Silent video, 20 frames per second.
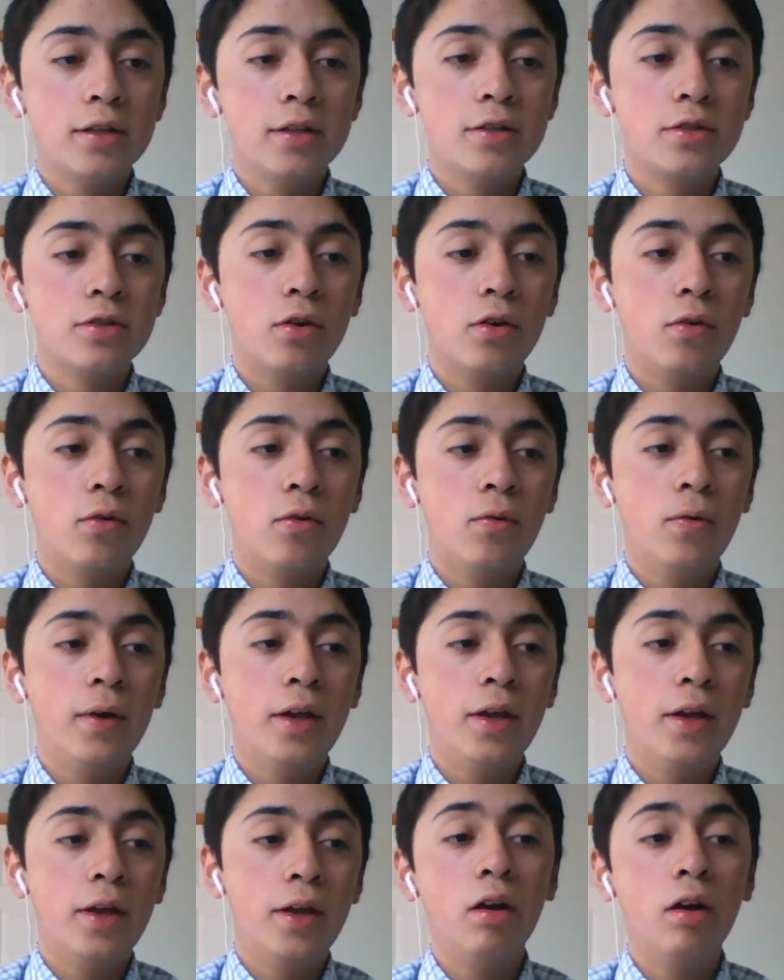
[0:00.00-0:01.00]
So
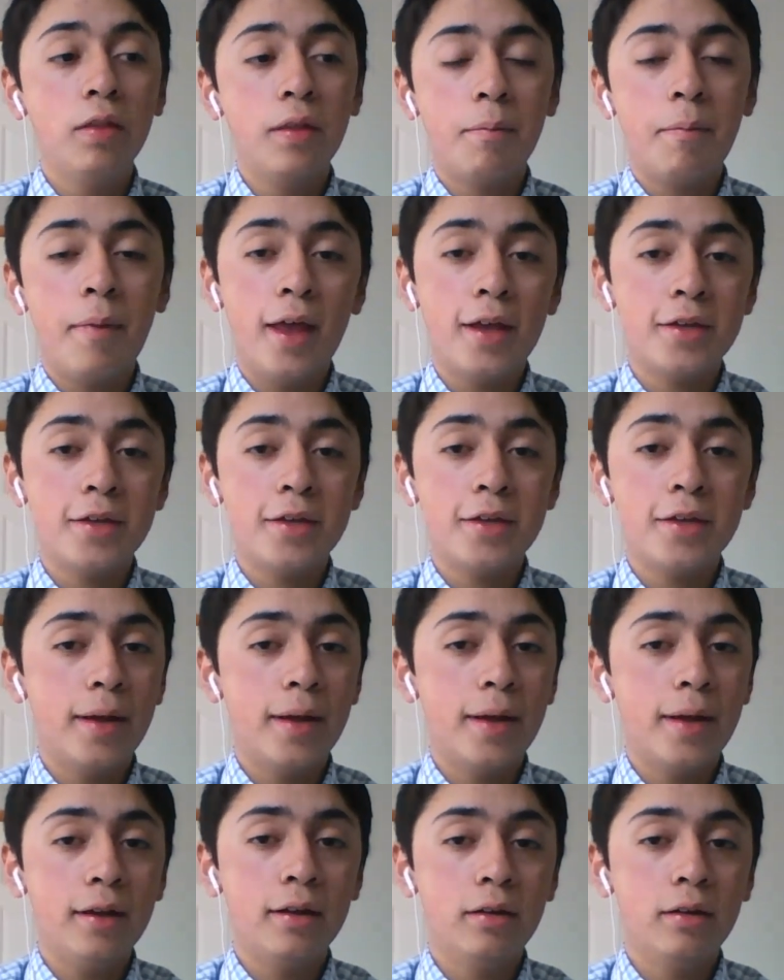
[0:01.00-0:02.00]
he called the pastor
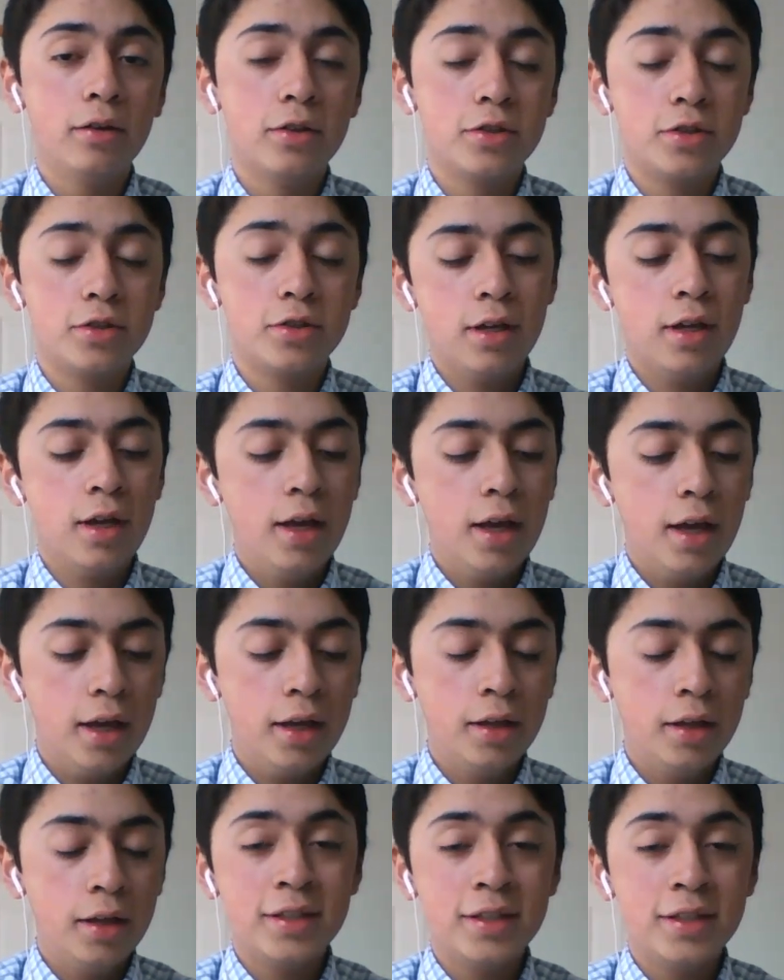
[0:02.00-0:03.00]
back because
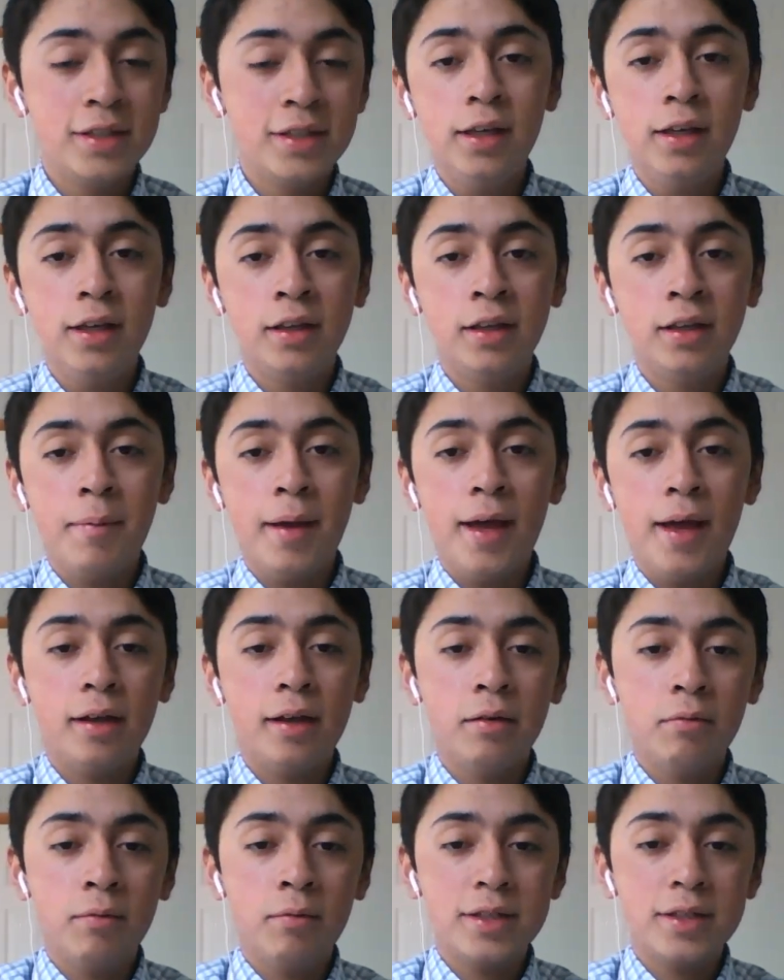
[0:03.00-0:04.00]
in the CD in the
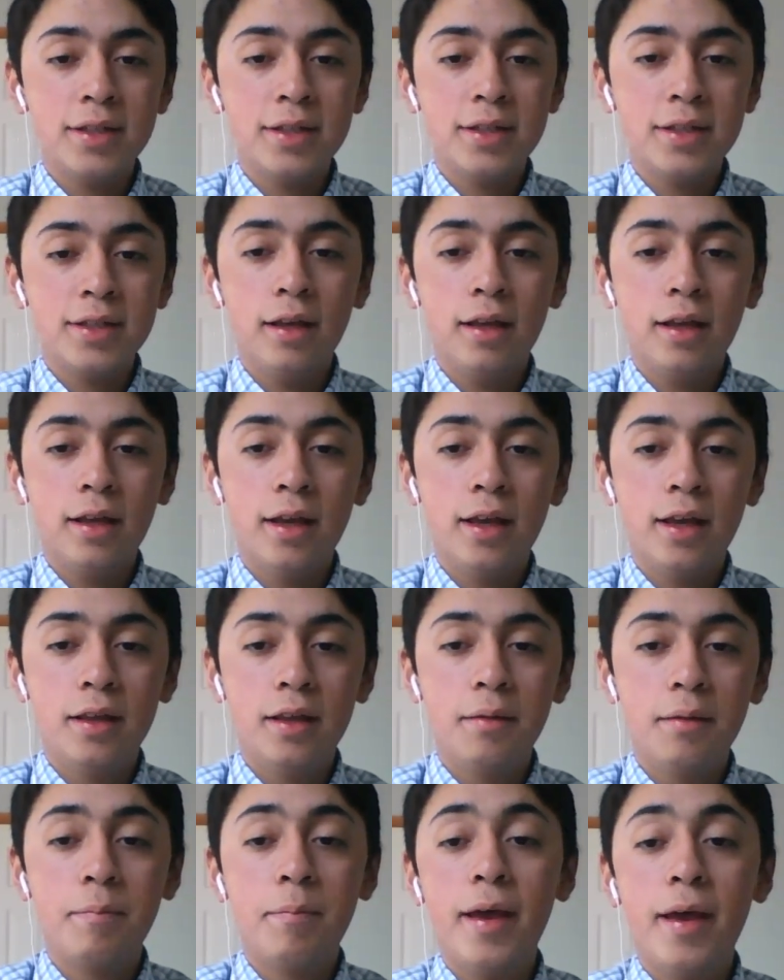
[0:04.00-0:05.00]
back was like a eh,
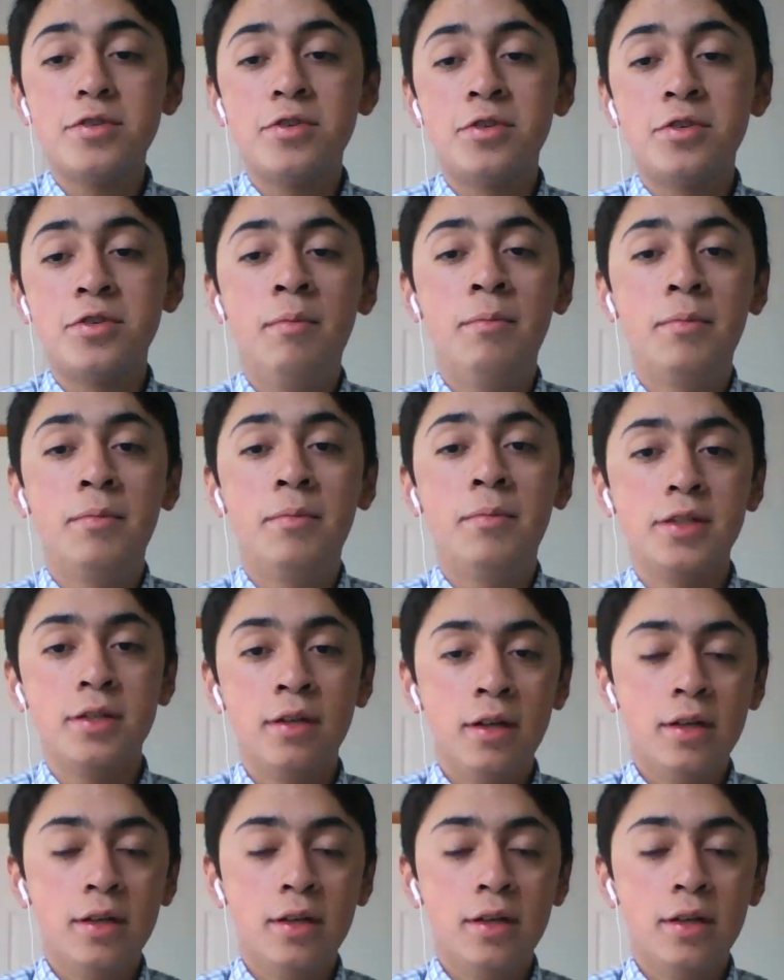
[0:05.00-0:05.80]
pastor number.